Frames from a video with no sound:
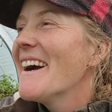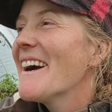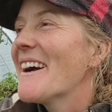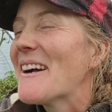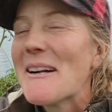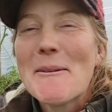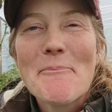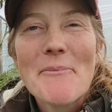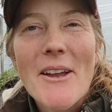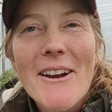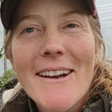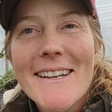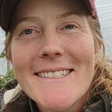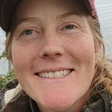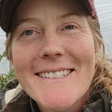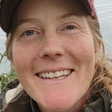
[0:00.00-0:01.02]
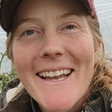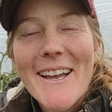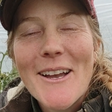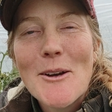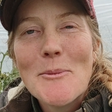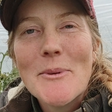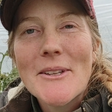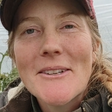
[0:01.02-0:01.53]
All right, I
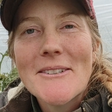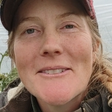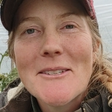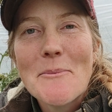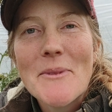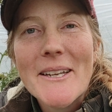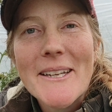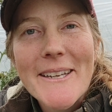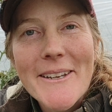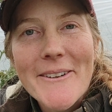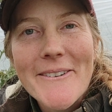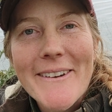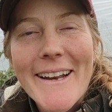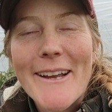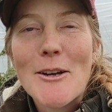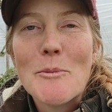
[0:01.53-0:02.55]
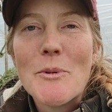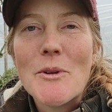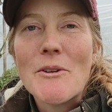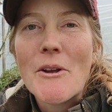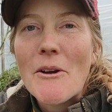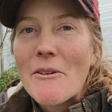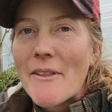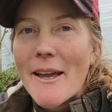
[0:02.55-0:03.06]
hope you learned something new. I hope you
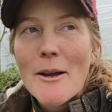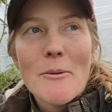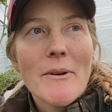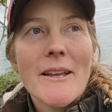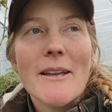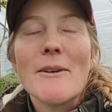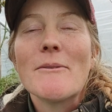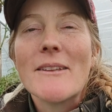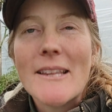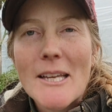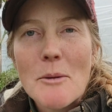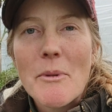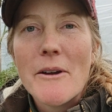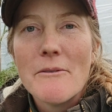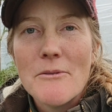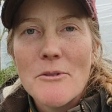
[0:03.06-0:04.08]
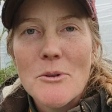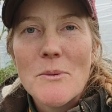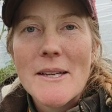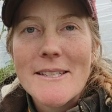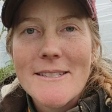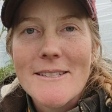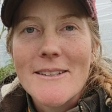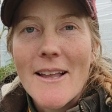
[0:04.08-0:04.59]
know that we think about food
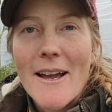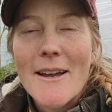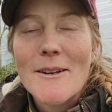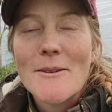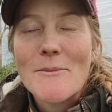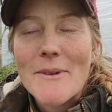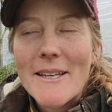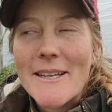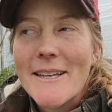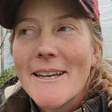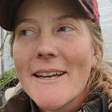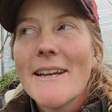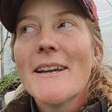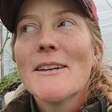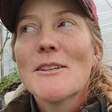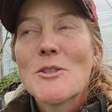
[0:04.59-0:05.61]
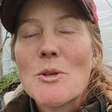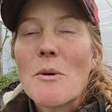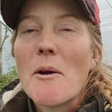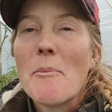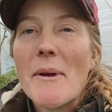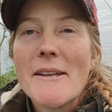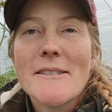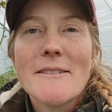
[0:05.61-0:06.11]
waste a lot, and we do
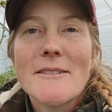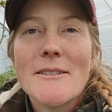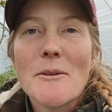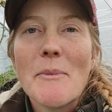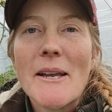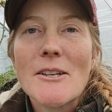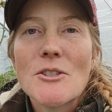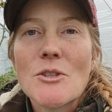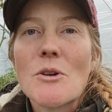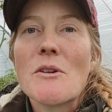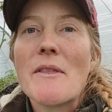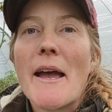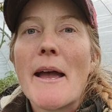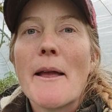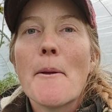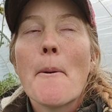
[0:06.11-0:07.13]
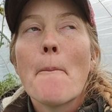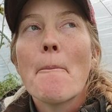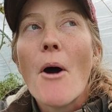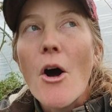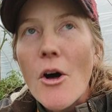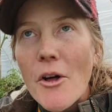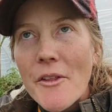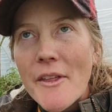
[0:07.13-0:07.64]
our best to make sure that
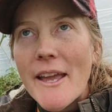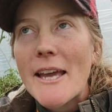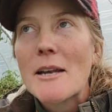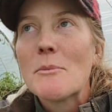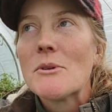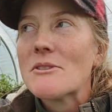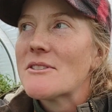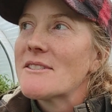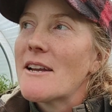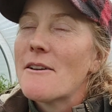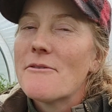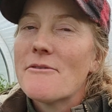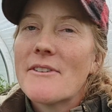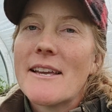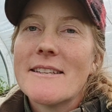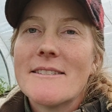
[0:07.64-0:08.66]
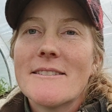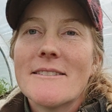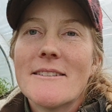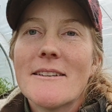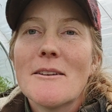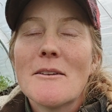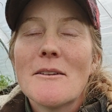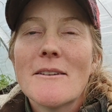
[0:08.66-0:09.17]
all the edible stuff gets
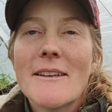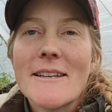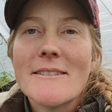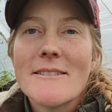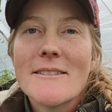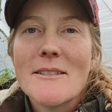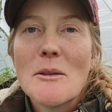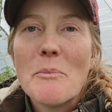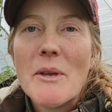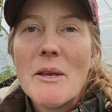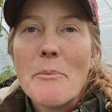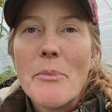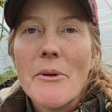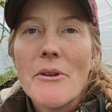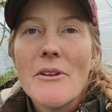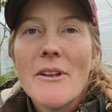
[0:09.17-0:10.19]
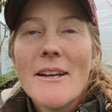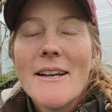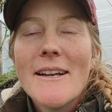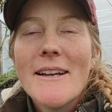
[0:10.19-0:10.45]
to the people,